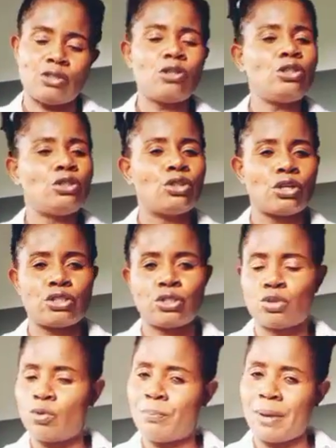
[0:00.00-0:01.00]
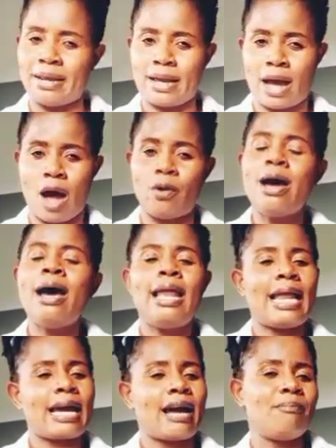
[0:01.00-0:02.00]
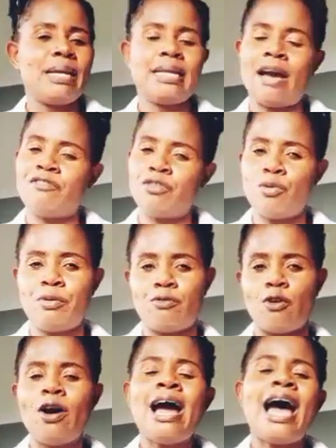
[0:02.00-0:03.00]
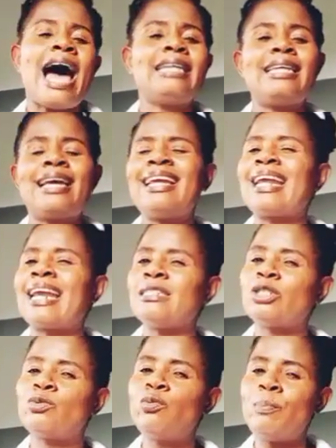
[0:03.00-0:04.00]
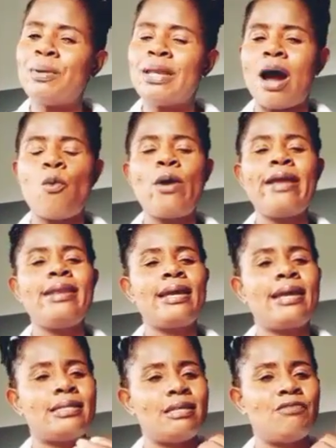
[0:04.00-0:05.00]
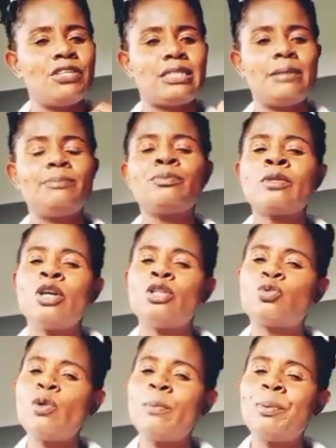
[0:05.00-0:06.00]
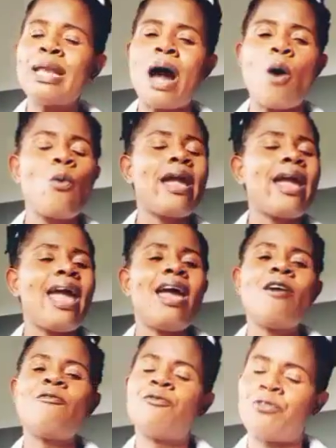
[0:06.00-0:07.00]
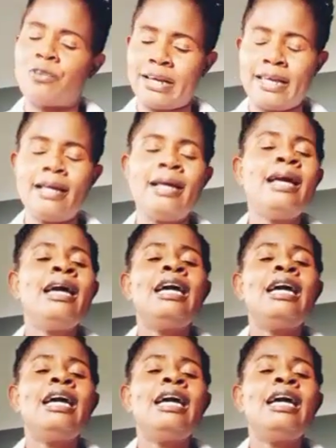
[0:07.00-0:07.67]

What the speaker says: Don't just sweep anyhow, like I made that video before, and declare that I'm sweeping away negativity, sweeping away every